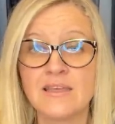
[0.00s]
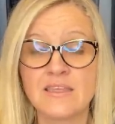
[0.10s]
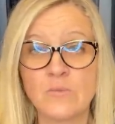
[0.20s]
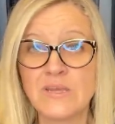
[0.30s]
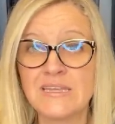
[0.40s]

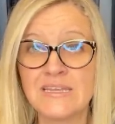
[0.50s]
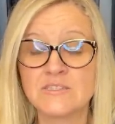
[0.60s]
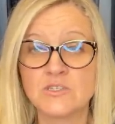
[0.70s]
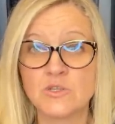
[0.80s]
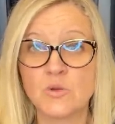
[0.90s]
that we
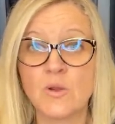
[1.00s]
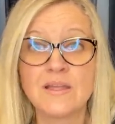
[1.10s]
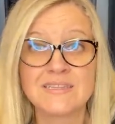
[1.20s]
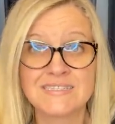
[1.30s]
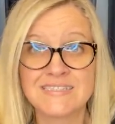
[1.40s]
need to
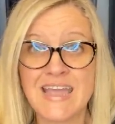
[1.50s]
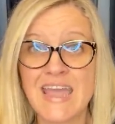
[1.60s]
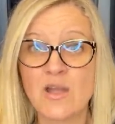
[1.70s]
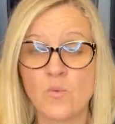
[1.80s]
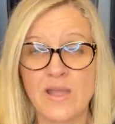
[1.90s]

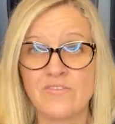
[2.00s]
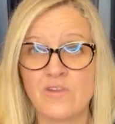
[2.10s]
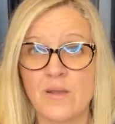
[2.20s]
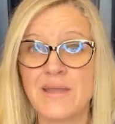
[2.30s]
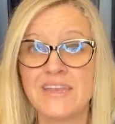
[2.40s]
stay away
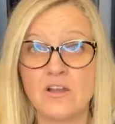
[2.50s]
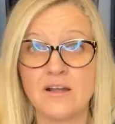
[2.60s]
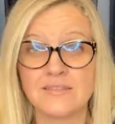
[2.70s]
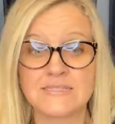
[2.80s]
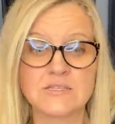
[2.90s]
from and
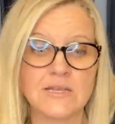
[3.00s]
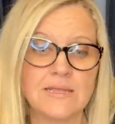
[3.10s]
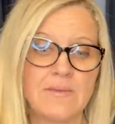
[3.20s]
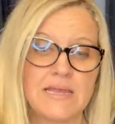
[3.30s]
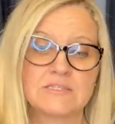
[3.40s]
not list on eBay.